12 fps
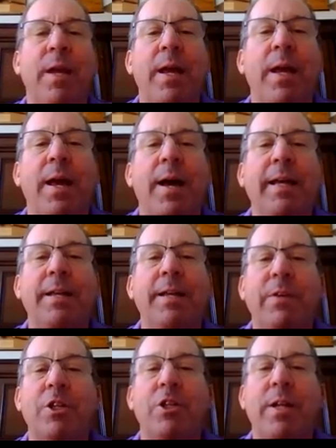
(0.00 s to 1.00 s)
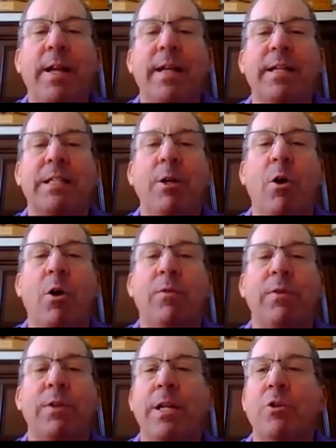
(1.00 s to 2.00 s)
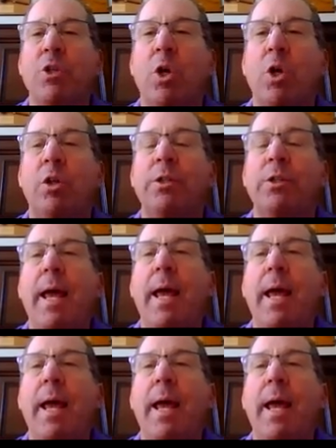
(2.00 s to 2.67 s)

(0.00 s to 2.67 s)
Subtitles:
Again, the conviction has to be over 10 years old.